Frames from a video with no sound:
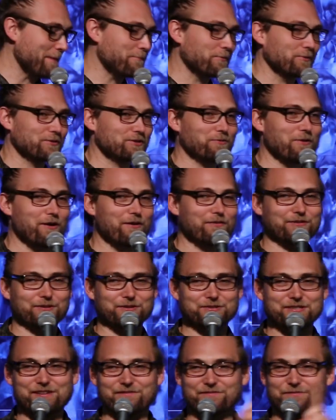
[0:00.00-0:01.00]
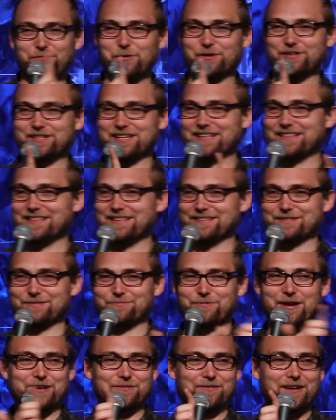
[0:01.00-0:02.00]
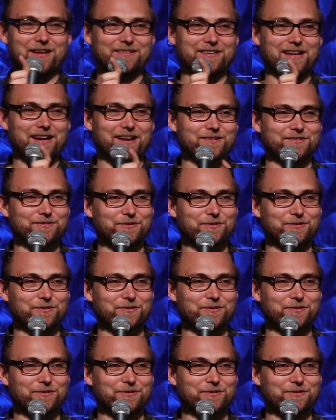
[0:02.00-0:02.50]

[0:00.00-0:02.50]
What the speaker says: April 12th, 13th, 14th. It's right around there.